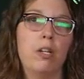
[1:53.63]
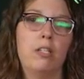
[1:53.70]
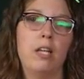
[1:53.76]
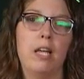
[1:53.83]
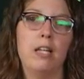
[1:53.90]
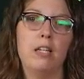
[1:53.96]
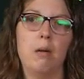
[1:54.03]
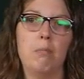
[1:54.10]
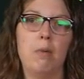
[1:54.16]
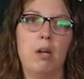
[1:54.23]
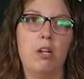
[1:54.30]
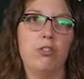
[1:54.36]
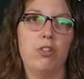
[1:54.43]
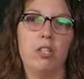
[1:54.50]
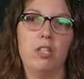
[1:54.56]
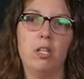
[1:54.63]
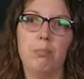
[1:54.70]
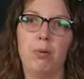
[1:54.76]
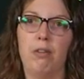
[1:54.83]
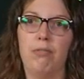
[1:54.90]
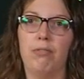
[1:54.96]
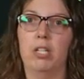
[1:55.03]
to end up measuring the
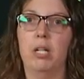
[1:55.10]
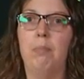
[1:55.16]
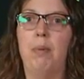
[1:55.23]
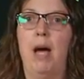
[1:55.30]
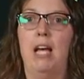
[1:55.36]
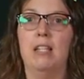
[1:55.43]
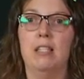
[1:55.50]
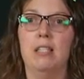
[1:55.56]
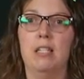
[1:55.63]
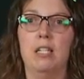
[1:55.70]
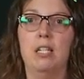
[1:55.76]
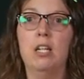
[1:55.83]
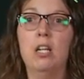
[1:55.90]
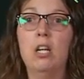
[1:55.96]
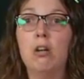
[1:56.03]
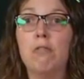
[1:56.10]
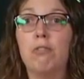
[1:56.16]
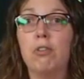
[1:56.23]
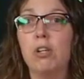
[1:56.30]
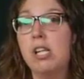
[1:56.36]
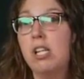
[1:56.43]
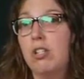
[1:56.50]
buffer capacity
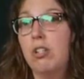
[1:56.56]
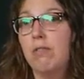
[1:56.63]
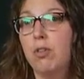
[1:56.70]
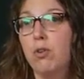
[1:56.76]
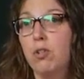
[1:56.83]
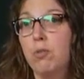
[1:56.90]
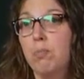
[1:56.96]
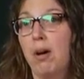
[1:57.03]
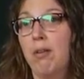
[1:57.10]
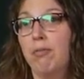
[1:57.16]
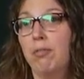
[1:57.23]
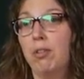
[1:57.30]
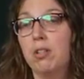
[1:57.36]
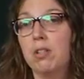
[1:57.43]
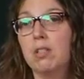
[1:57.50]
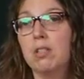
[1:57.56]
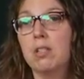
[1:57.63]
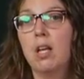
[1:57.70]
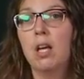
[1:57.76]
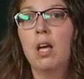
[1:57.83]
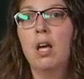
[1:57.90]
for each of those buffers.